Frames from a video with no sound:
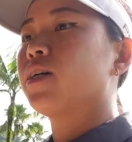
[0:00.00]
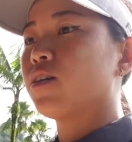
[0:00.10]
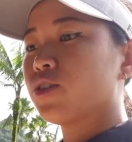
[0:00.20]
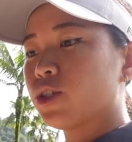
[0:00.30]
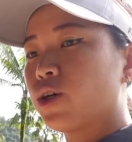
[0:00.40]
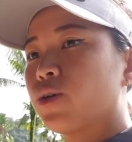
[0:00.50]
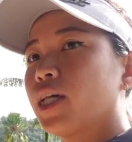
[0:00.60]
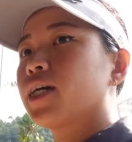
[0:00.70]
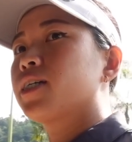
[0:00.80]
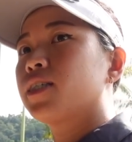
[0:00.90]
Also,
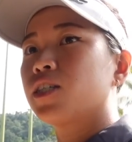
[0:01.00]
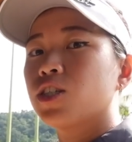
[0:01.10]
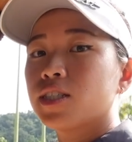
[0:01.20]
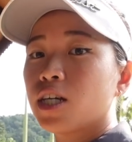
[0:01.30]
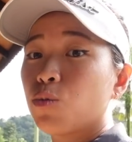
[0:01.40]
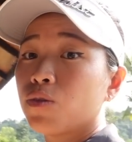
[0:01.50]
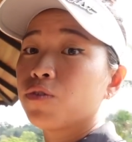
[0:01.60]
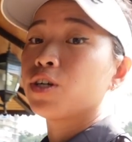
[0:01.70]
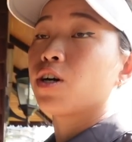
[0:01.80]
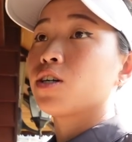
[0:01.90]
like I said just now, with
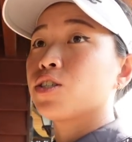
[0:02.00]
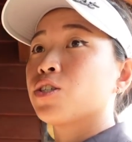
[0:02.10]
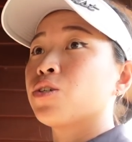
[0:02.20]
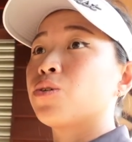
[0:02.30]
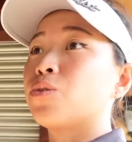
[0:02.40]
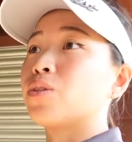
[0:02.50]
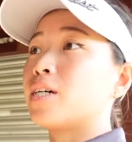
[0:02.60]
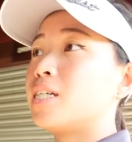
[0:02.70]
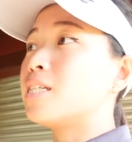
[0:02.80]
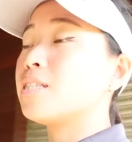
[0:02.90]
regards to
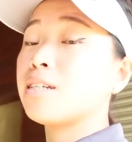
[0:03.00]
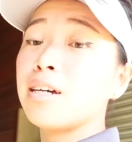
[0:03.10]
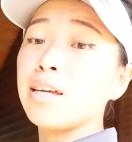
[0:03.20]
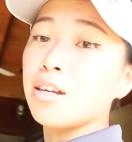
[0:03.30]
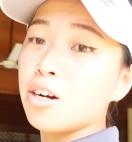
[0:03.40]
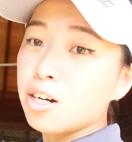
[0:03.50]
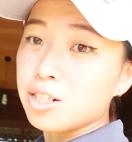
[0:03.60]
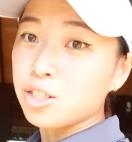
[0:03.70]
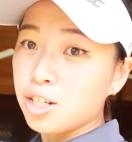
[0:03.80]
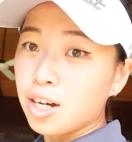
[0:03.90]
the easier and
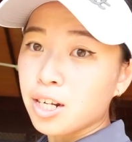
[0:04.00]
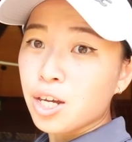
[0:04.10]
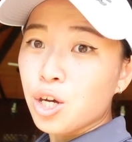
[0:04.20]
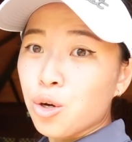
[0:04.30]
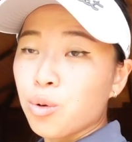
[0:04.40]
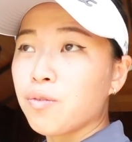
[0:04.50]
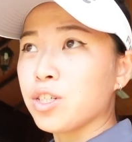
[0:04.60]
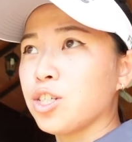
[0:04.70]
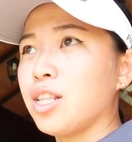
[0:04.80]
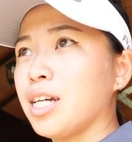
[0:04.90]
harder shot, with a
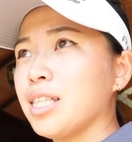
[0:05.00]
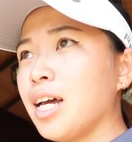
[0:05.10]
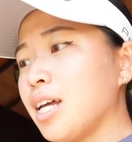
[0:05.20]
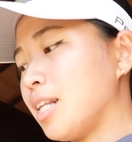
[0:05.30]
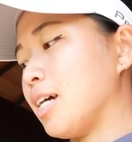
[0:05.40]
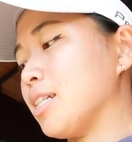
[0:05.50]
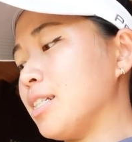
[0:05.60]
shot like that, like the